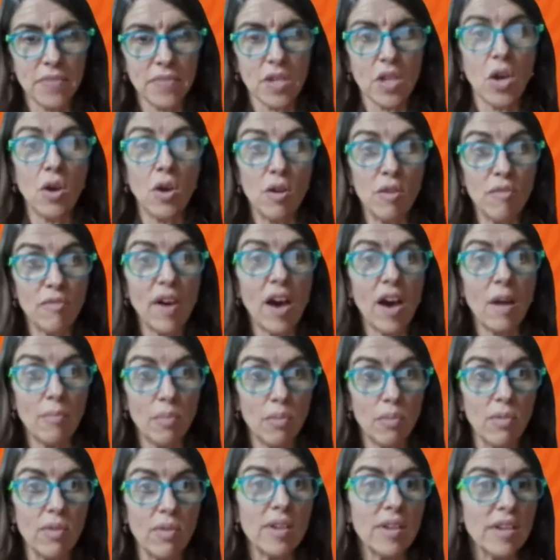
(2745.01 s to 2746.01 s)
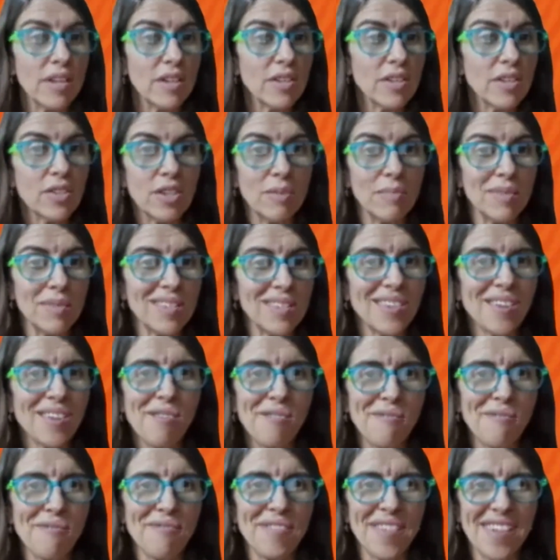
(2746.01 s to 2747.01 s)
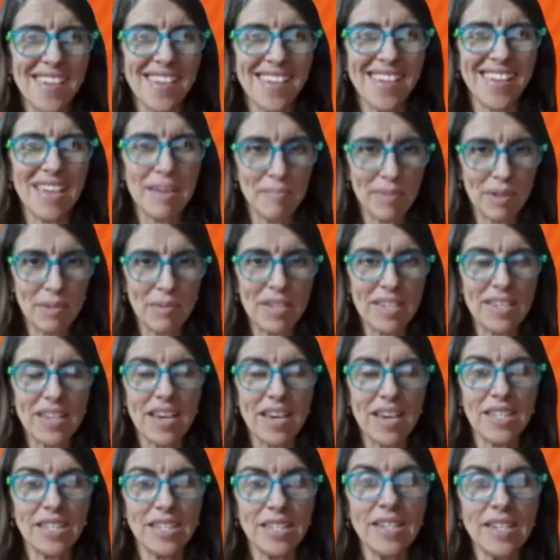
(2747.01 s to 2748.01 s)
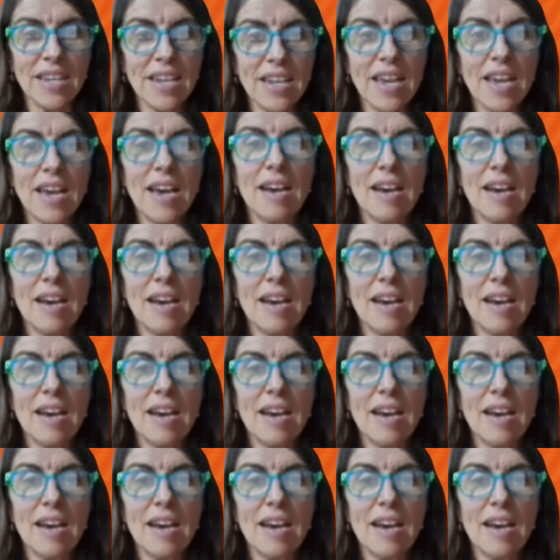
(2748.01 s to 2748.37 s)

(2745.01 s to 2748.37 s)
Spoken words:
curve upward in terms of the implementation,